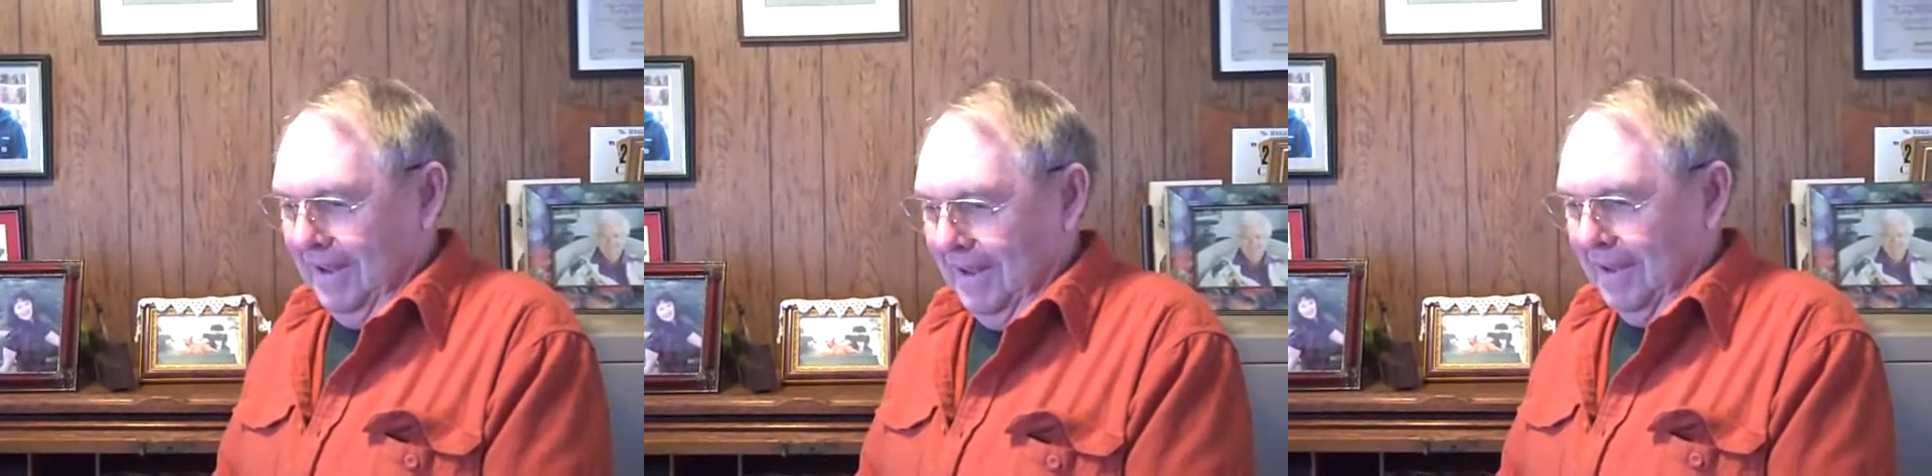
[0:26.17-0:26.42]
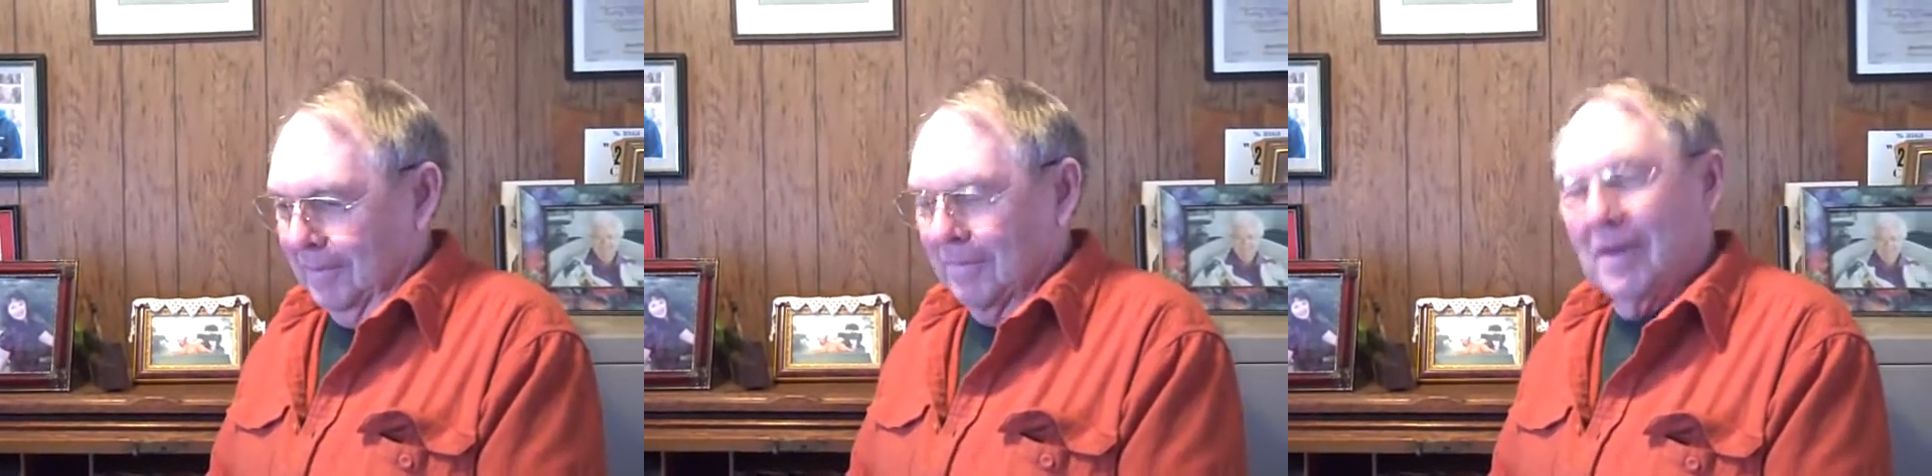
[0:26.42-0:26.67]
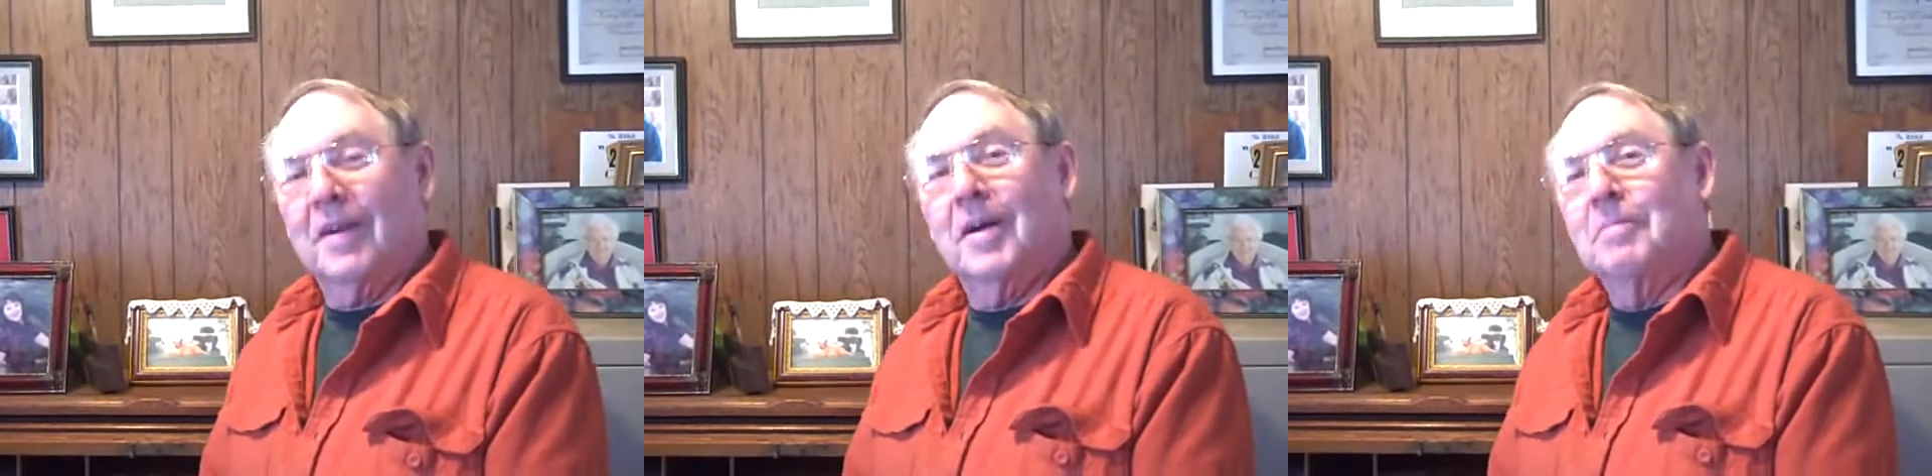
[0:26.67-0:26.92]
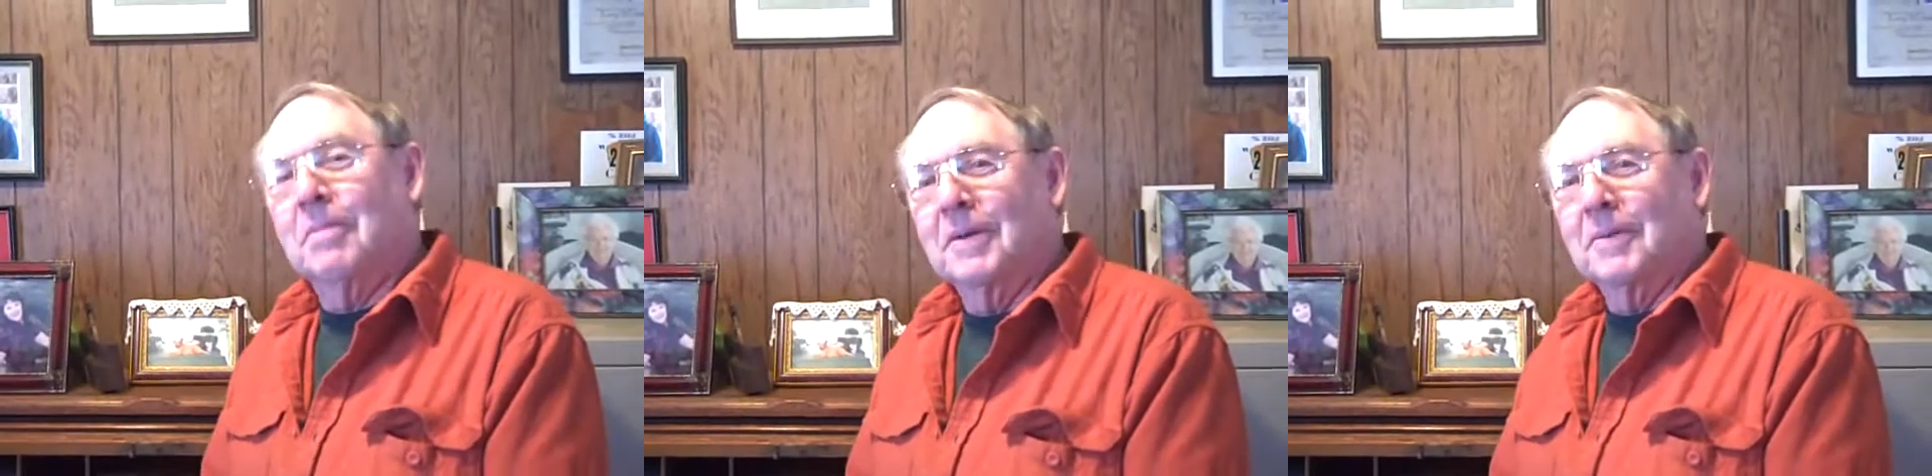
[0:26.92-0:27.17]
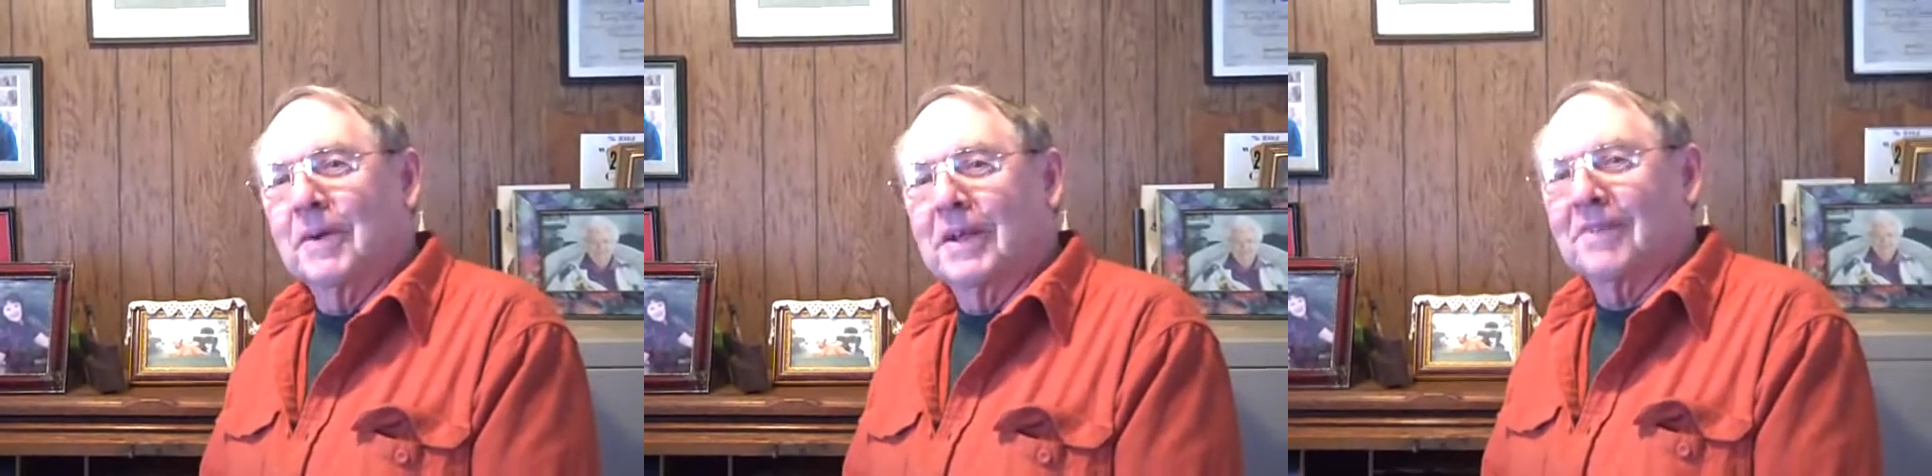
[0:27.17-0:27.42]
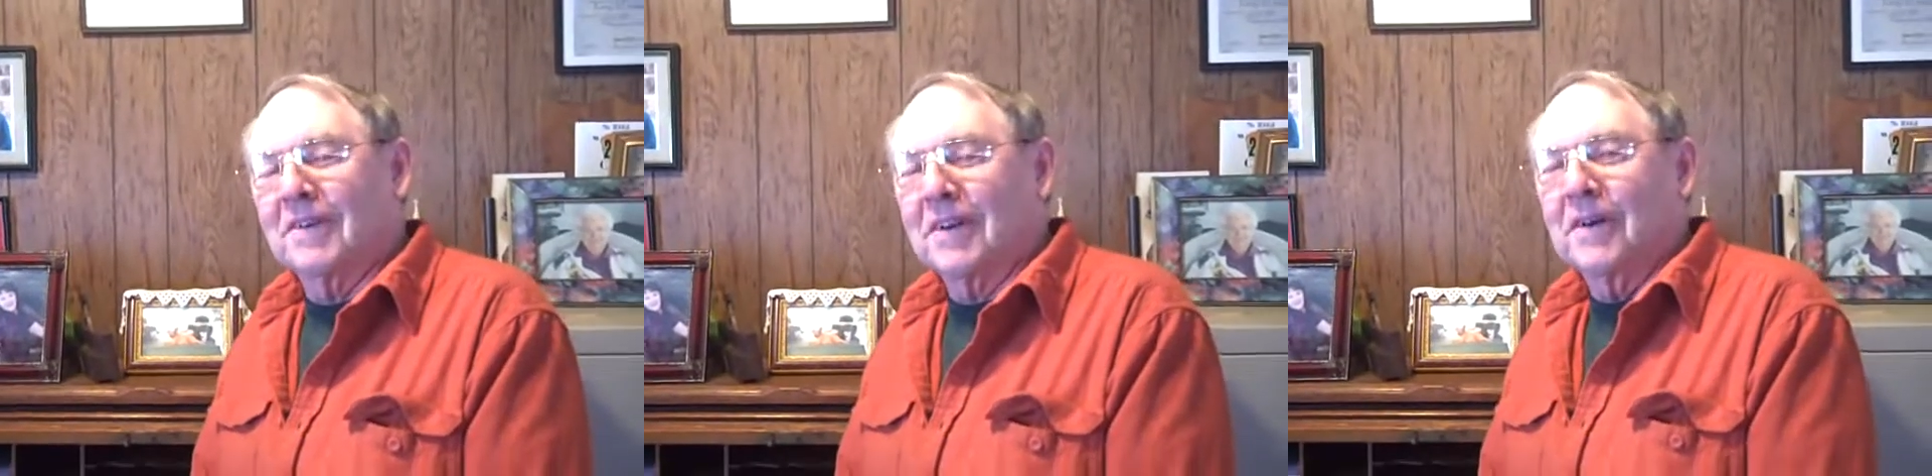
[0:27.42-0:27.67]
a couple of
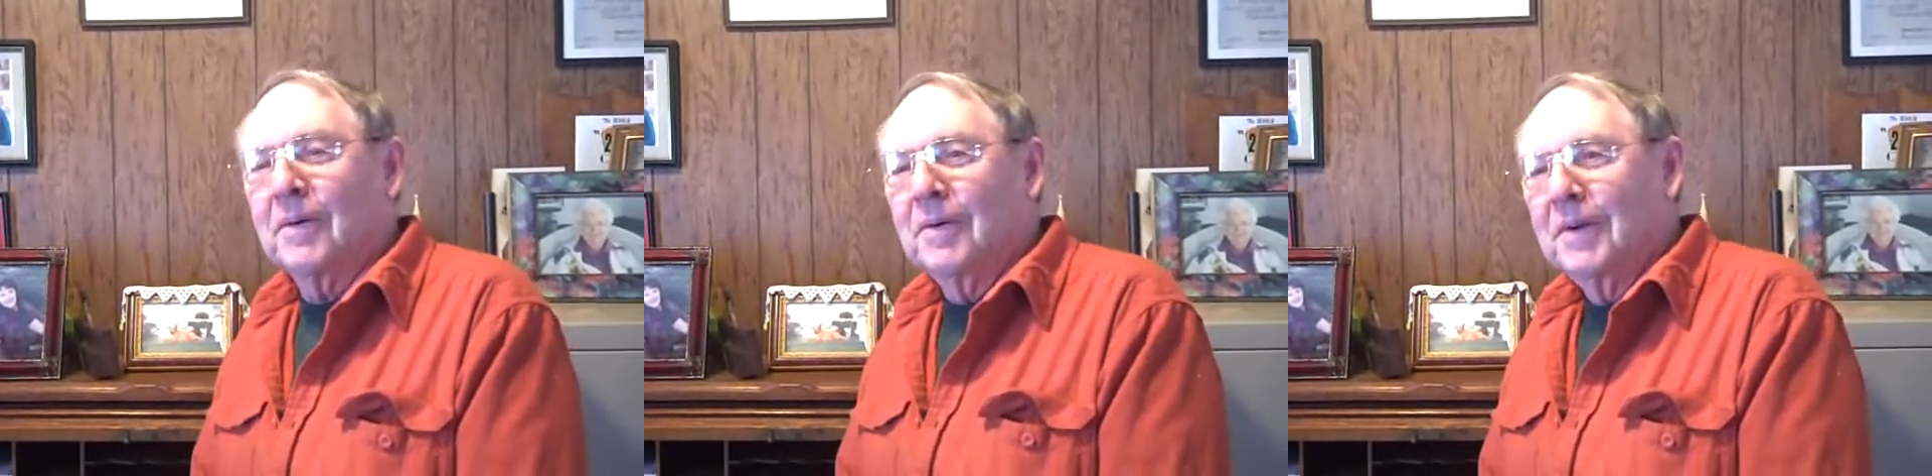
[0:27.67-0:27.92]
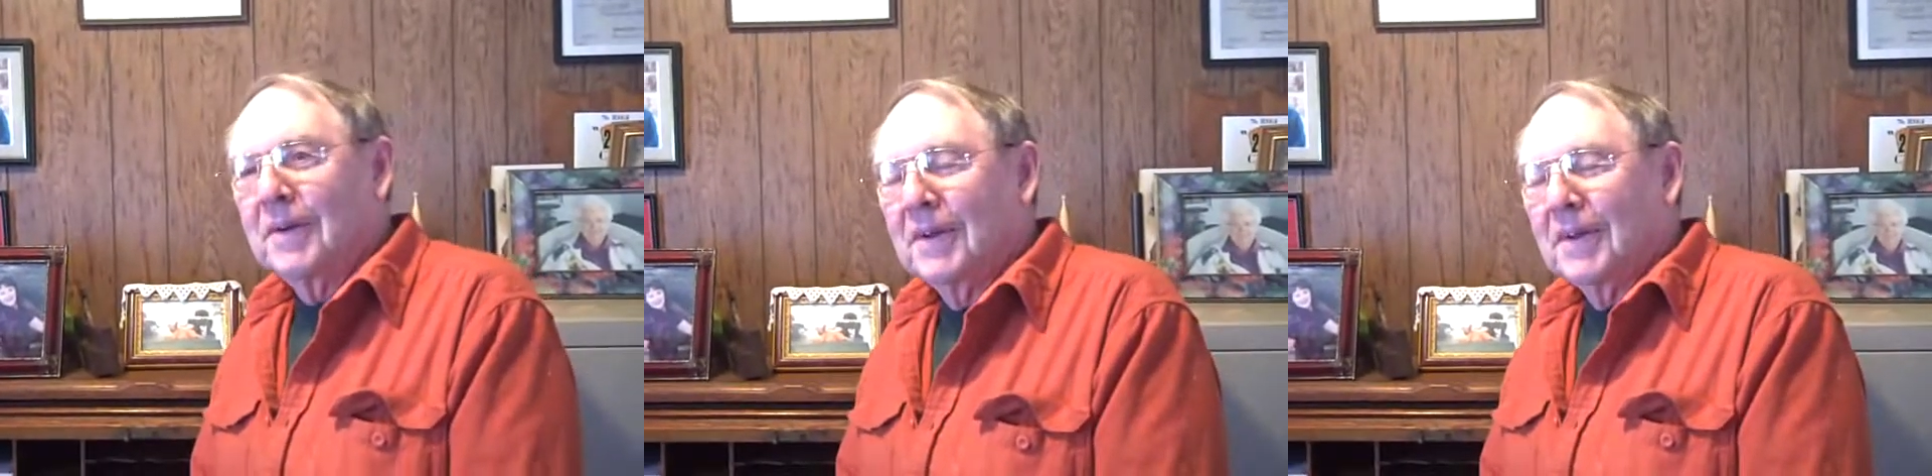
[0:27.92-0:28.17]
weeks ago.